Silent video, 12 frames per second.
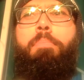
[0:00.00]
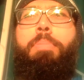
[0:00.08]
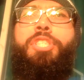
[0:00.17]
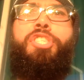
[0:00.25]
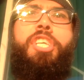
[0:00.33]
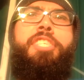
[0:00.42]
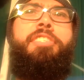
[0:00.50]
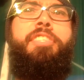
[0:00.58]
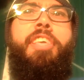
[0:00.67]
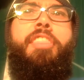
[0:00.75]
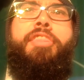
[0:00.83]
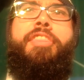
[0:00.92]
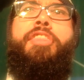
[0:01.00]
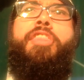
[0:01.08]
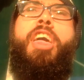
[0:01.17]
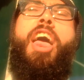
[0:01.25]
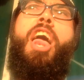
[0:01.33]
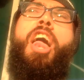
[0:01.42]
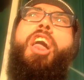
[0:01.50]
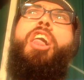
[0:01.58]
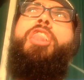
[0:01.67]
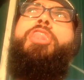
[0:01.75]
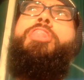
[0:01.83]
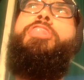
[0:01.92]
but just
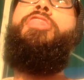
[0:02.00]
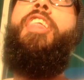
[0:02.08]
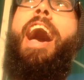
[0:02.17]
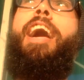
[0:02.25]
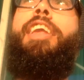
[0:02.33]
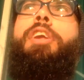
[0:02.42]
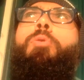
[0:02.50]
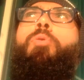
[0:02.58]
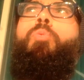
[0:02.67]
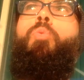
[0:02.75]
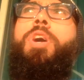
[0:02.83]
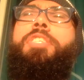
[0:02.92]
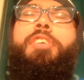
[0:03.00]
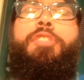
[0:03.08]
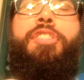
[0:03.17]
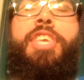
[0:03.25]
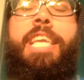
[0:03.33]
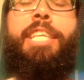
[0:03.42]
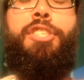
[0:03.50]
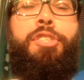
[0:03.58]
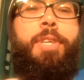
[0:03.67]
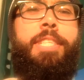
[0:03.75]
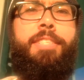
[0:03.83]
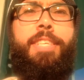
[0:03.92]
that wasn't the
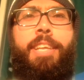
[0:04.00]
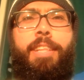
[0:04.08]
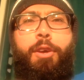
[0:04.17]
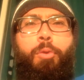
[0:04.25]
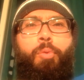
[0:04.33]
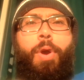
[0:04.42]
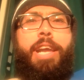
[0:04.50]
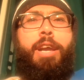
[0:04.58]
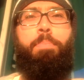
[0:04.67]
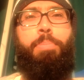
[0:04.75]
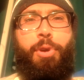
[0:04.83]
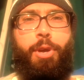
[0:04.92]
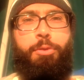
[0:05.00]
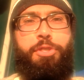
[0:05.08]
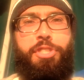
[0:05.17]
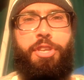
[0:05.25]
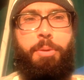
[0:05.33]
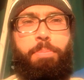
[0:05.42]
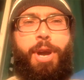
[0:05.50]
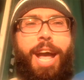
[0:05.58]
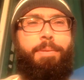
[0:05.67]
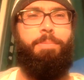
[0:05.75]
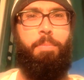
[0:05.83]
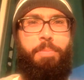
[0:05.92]
intrinsic right approach to the
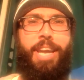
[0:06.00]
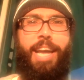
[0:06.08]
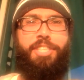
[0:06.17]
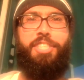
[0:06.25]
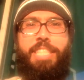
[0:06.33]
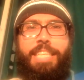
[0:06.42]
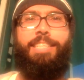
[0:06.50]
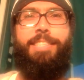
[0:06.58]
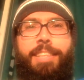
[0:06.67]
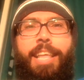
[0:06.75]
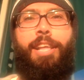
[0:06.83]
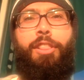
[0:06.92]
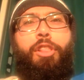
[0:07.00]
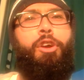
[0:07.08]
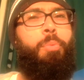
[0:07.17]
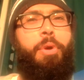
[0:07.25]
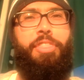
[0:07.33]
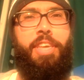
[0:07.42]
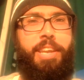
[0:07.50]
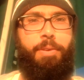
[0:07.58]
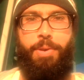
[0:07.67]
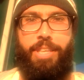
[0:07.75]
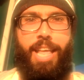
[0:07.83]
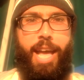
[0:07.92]
problem, that I just needed to look within
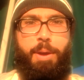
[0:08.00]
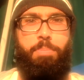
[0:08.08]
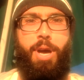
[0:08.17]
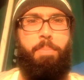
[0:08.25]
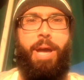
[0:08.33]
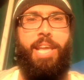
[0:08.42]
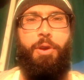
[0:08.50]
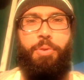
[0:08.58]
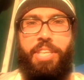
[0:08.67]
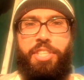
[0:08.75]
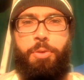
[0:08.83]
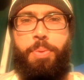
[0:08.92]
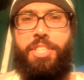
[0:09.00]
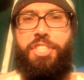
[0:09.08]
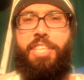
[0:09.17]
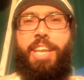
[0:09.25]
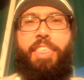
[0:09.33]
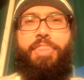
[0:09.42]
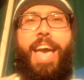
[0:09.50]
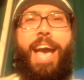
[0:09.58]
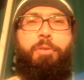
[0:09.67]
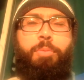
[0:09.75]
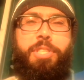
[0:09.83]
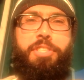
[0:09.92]
and rely upon my own intuition, and
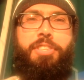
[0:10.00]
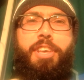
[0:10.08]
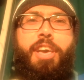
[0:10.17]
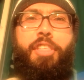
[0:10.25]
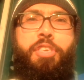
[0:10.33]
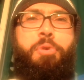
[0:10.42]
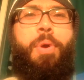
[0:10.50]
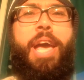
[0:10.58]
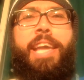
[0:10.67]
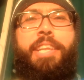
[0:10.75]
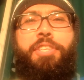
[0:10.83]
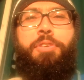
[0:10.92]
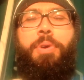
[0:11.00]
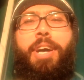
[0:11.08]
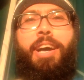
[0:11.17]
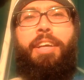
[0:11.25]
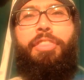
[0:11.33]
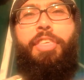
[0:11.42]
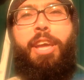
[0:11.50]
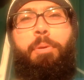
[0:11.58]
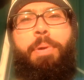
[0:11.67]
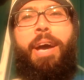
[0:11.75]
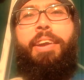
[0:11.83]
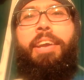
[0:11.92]
that was the way to think
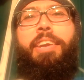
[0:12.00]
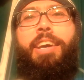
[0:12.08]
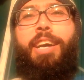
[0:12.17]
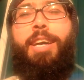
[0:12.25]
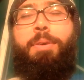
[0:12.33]
about it.